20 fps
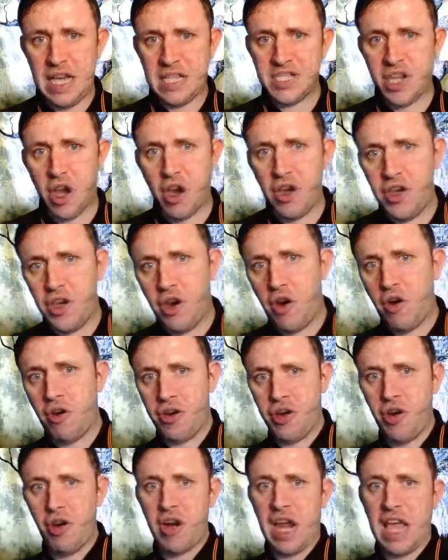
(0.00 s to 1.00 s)
how
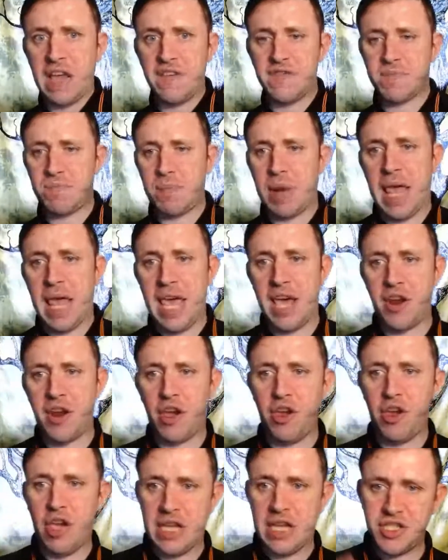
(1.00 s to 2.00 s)
your life's playing out.
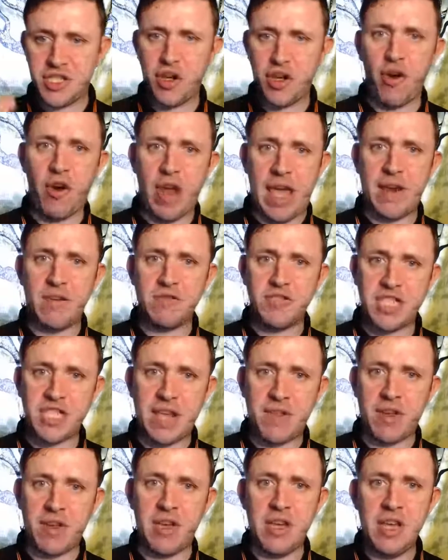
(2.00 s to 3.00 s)
It's your energy
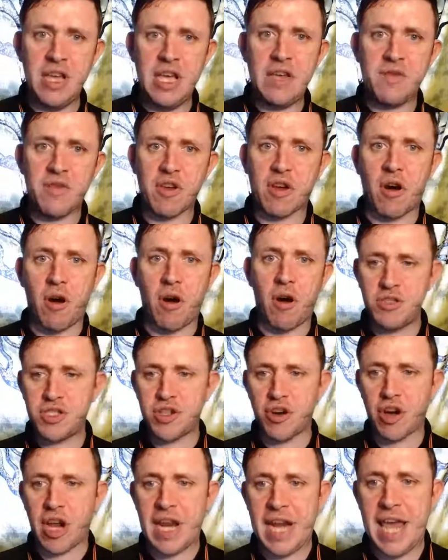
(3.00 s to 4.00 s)
that the cards
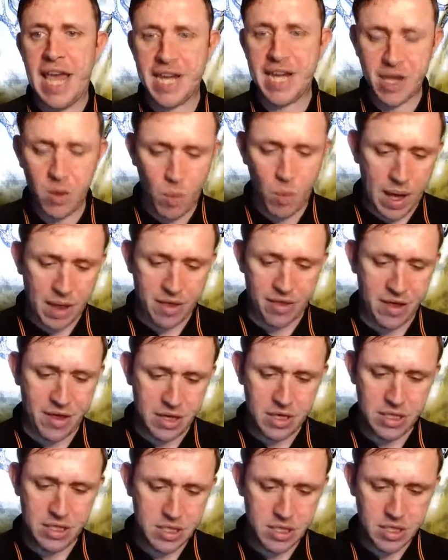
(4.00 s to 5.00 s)
are connecting with.
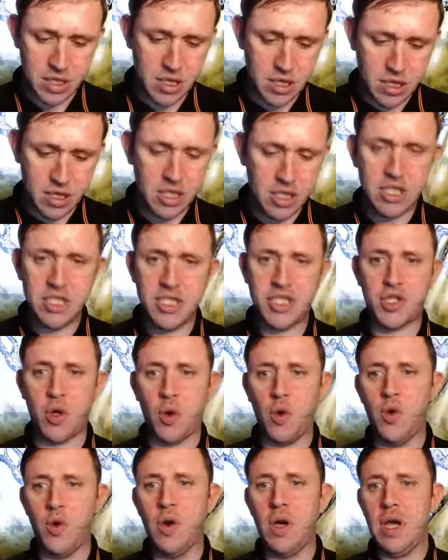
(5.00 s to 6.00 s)

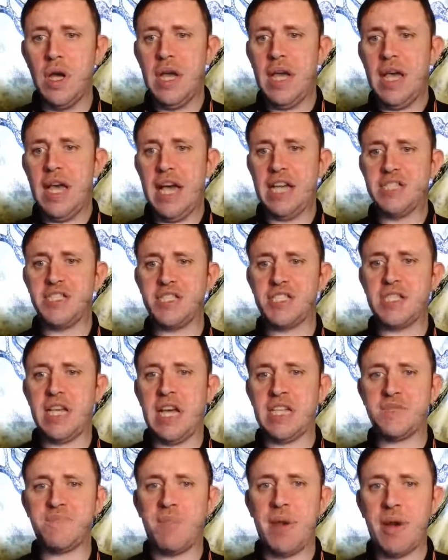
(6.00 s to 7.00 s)
So it's
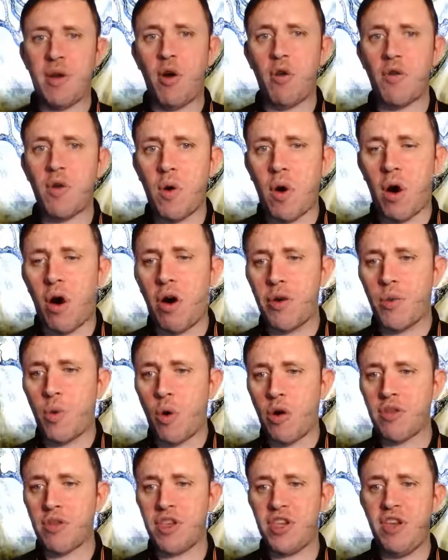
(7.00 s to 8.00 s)
been all the hard
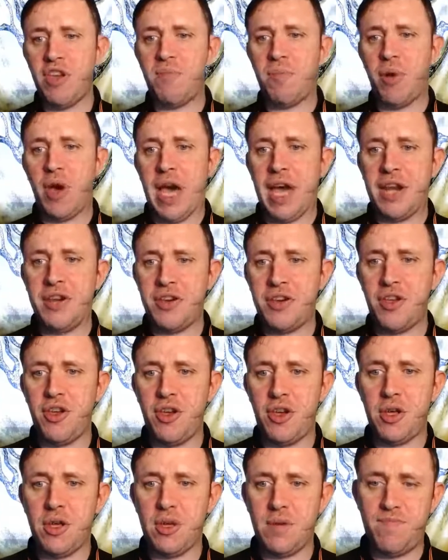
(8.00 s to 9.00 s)
work that you put into
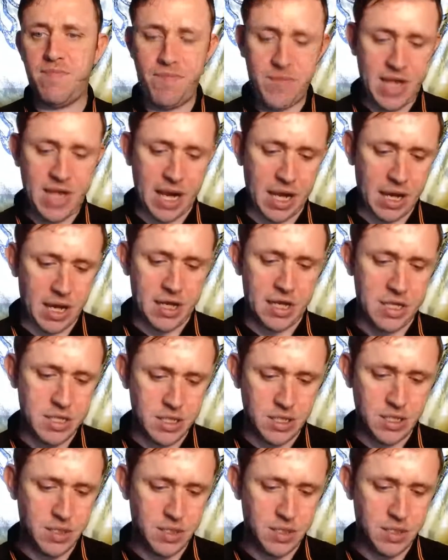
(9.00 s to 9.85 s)
it, Nicola.